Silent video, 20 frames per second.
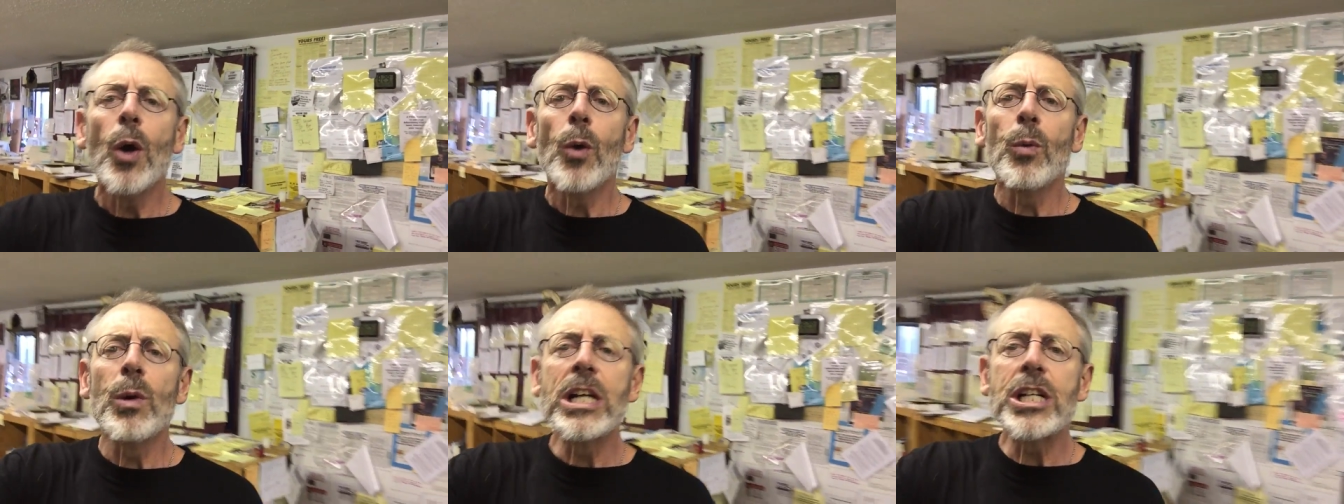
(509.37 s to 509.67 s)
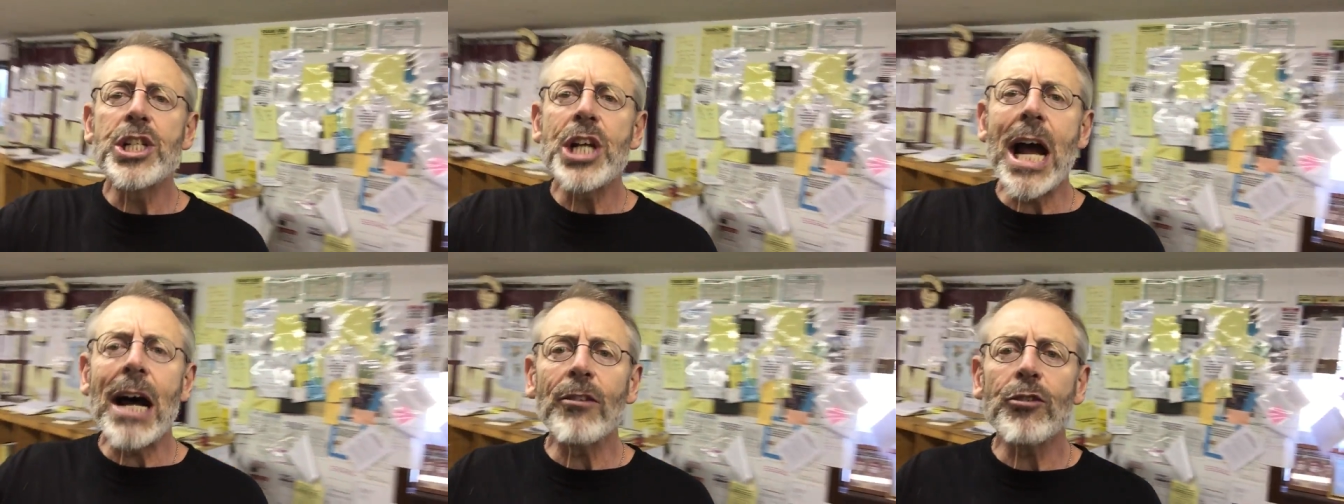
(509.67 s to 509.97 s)

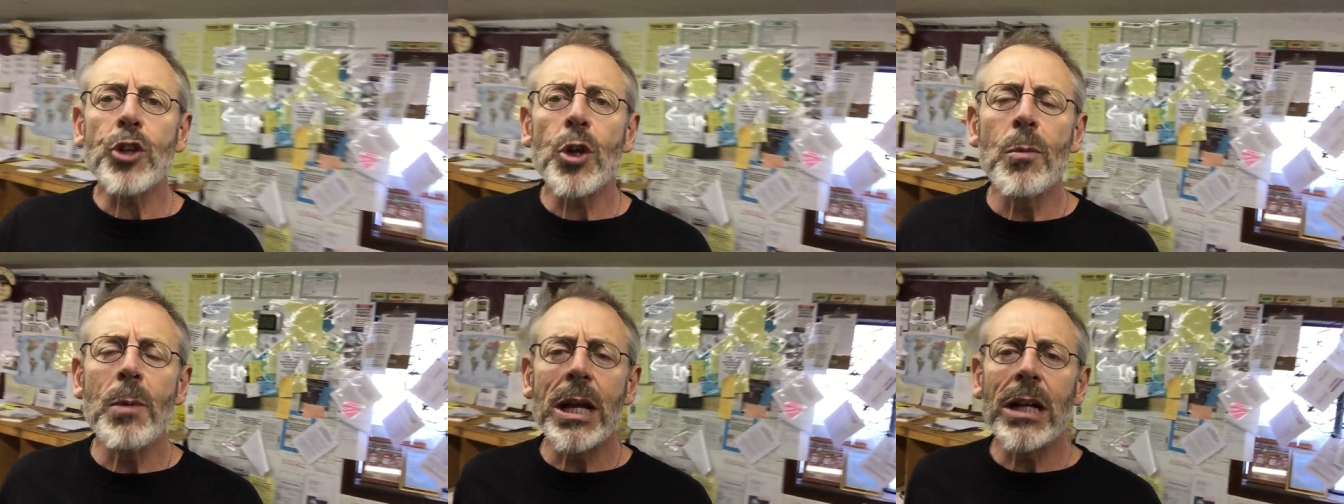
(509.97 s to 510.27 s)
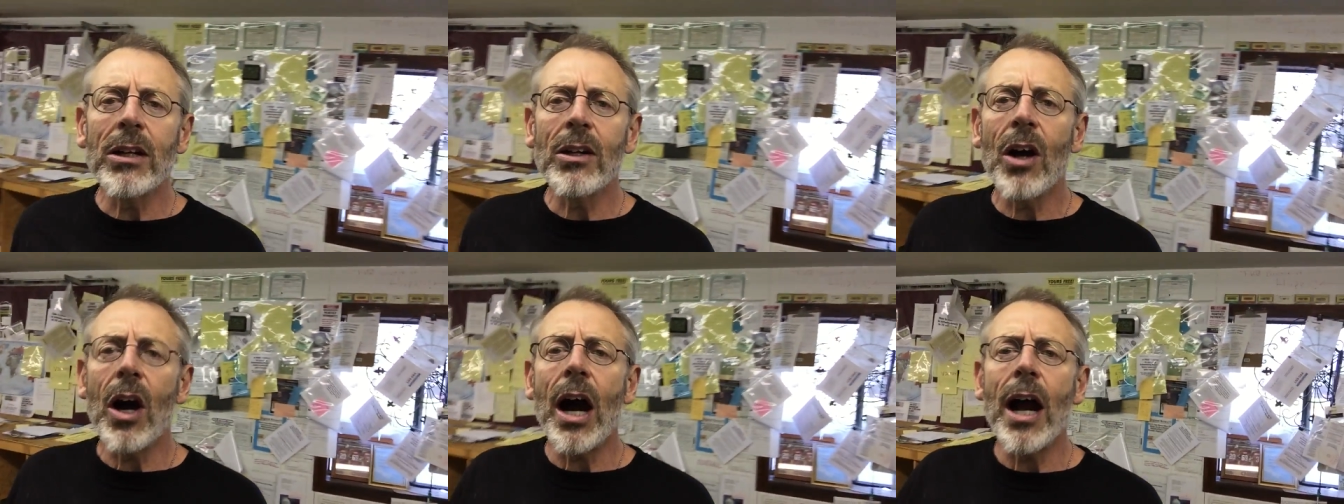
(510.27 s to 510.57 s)
Reach out to
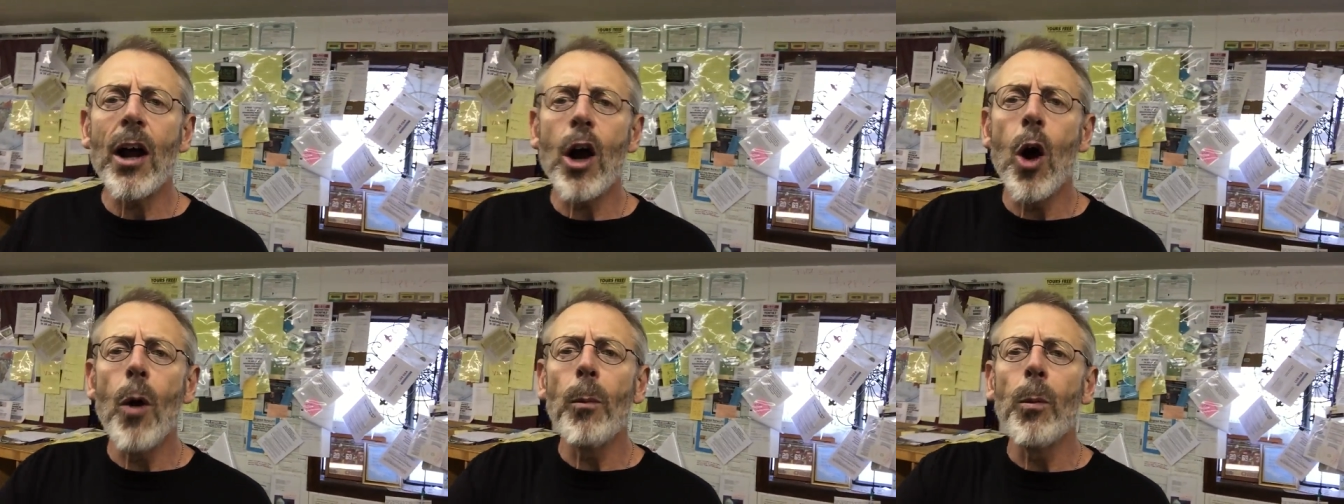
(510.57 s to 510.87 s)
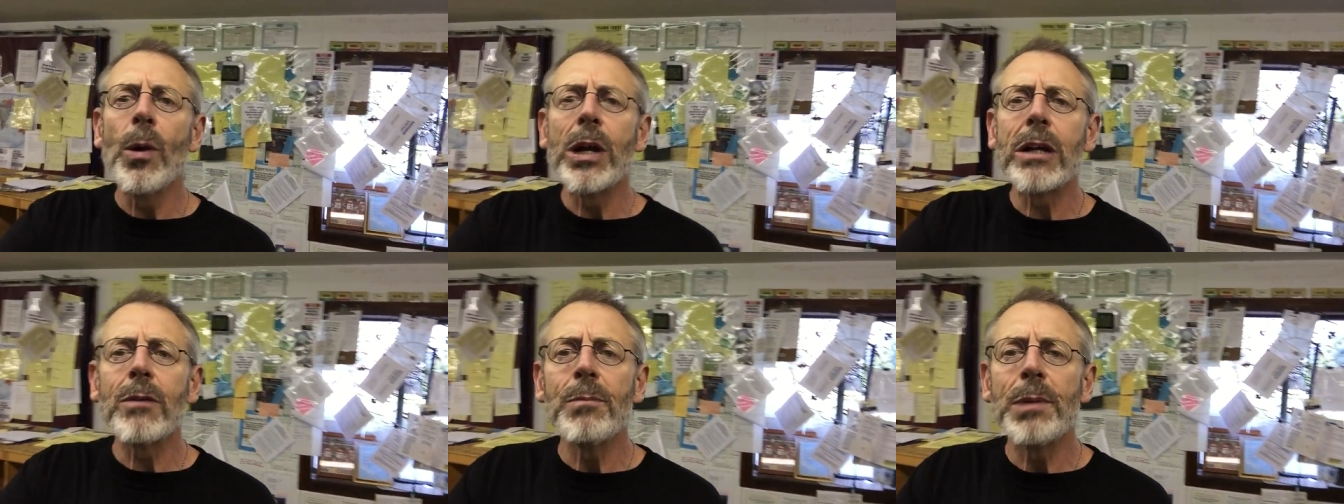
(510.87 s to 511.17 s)
me. I hope
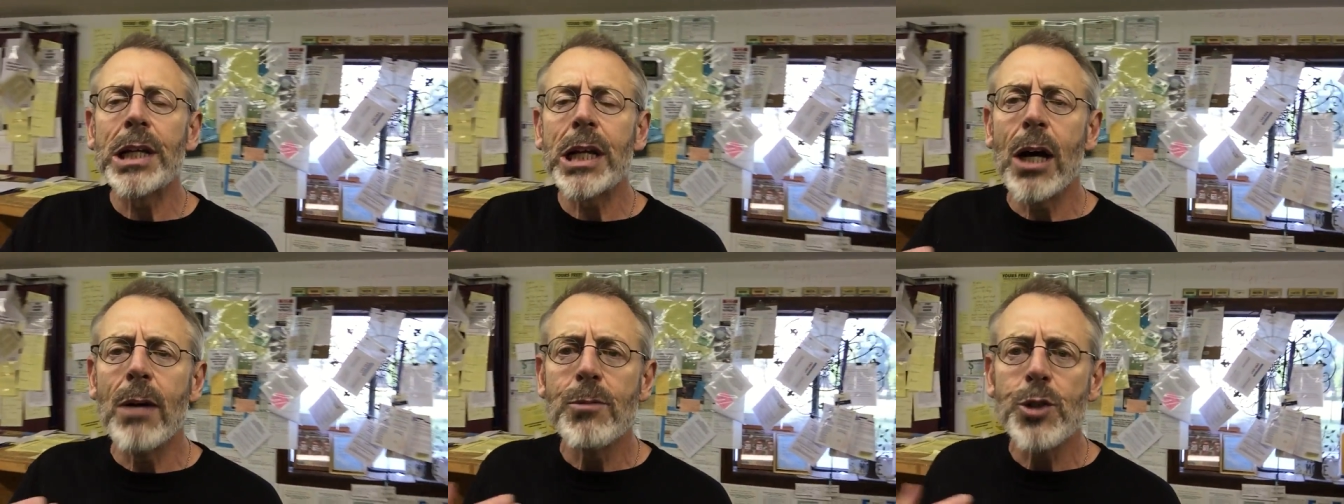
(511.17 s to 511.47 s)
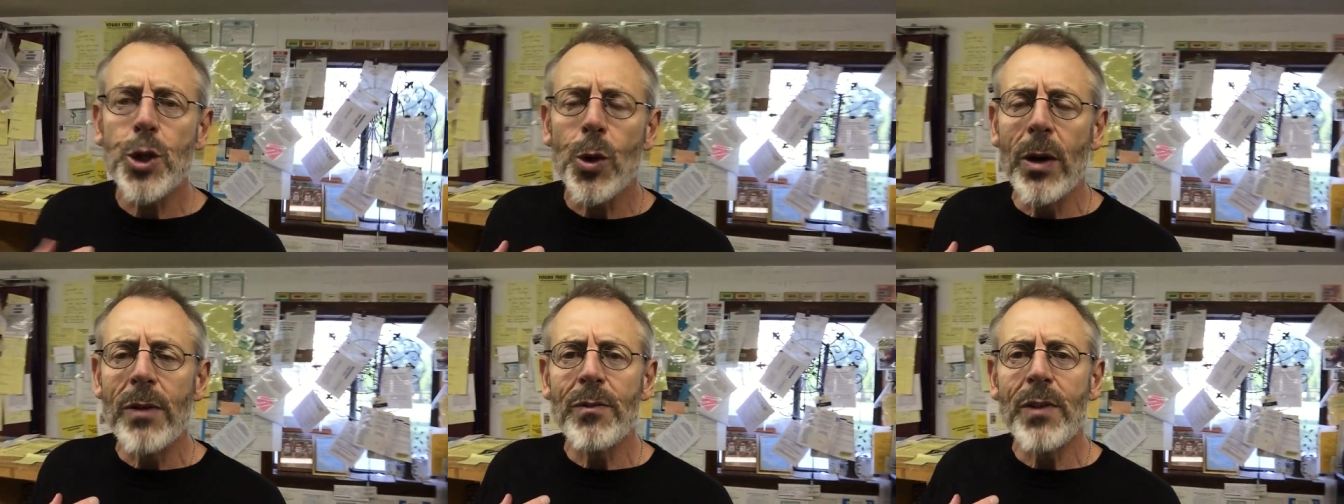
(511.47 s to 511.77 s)
we can become
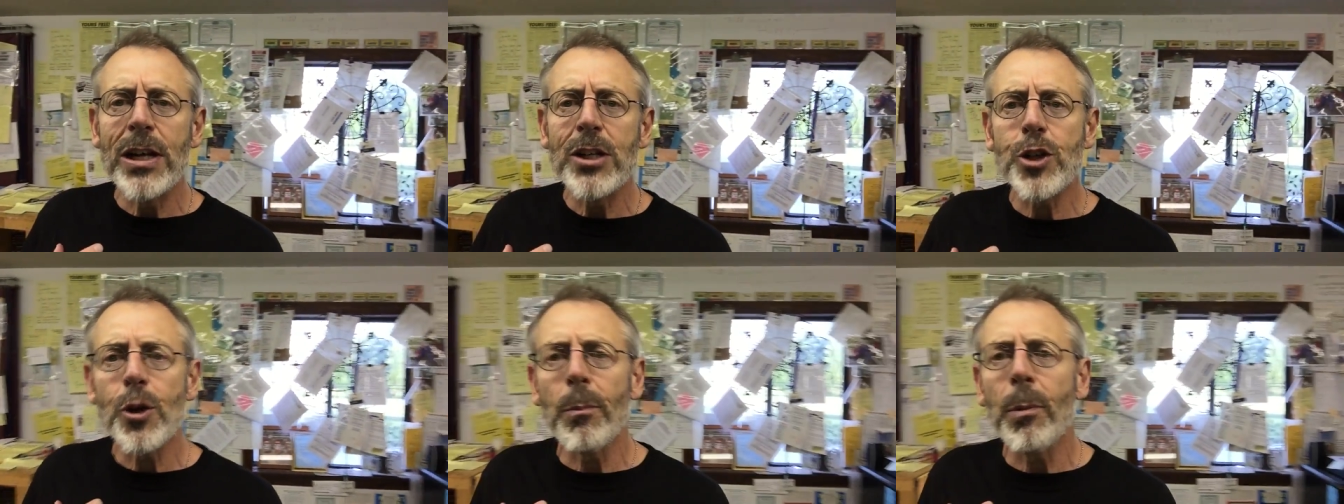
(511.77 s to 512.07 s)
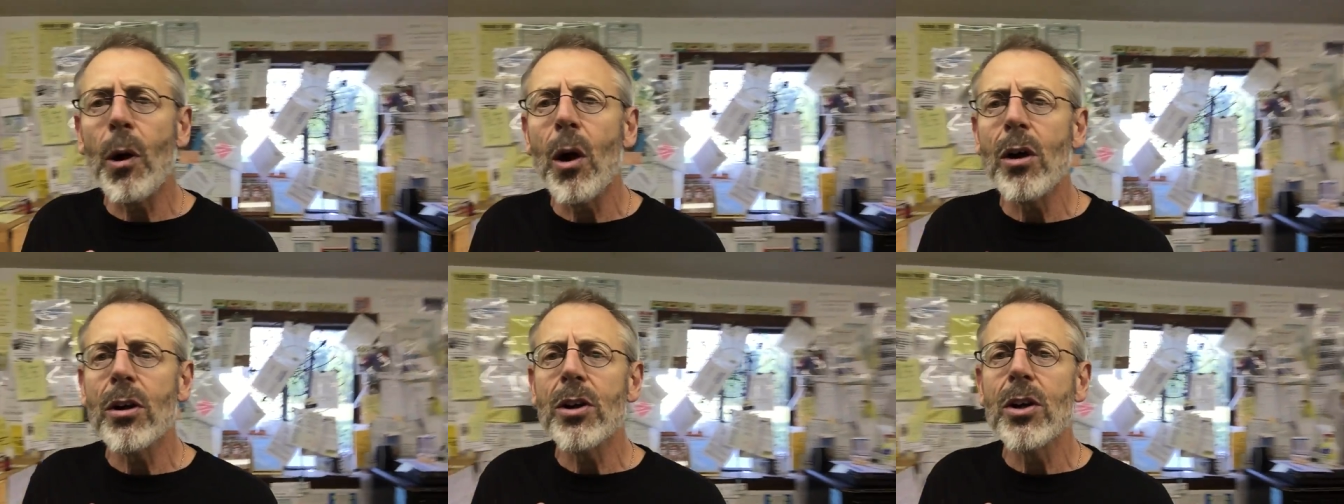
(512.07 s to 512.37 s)
joint venture
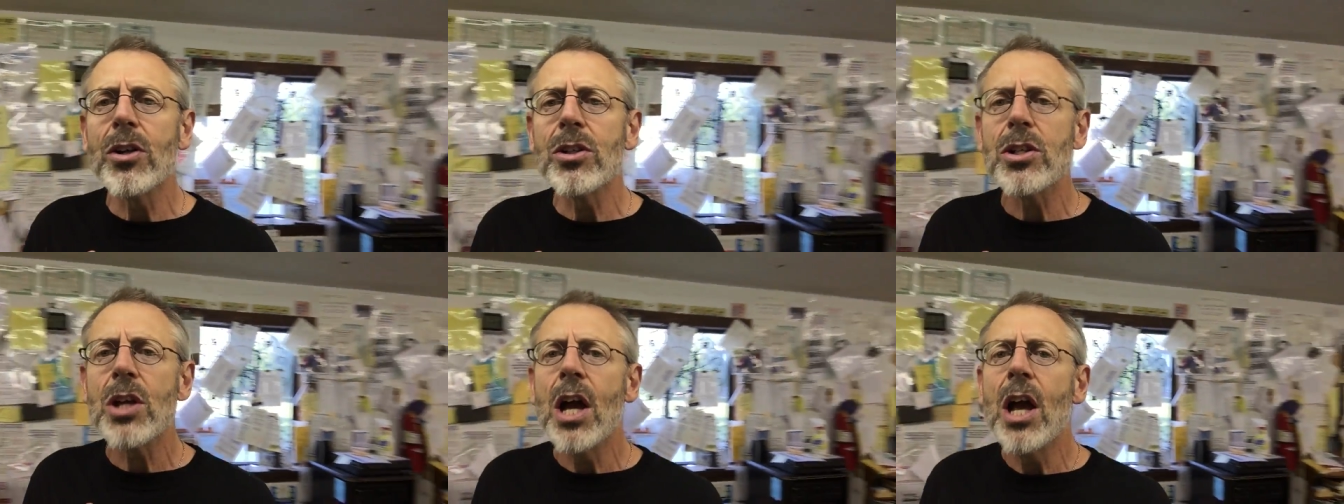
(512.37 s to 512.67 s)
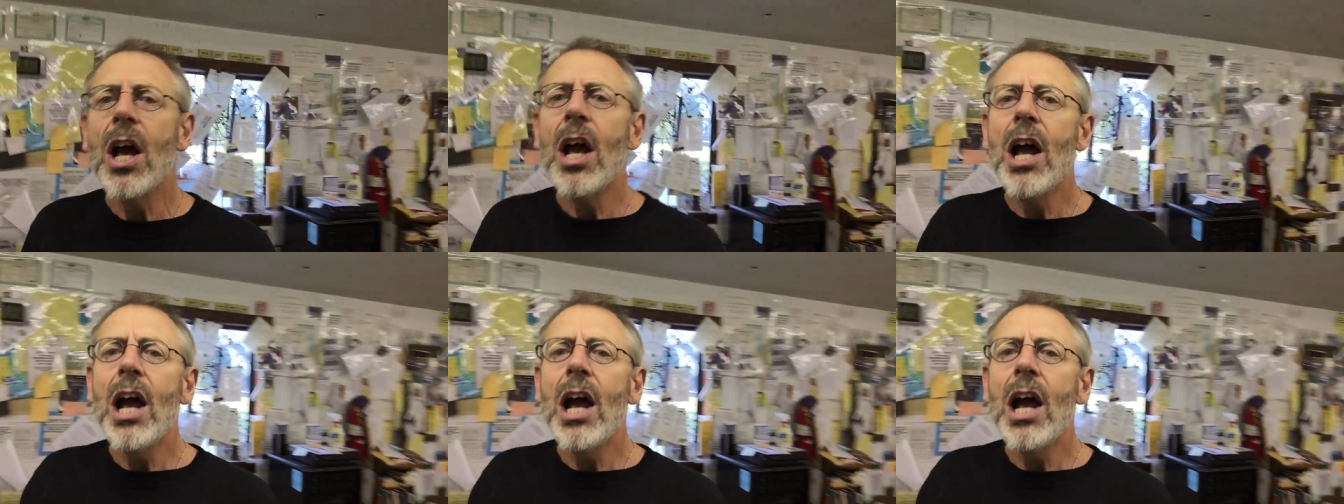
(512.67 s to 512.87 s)
partners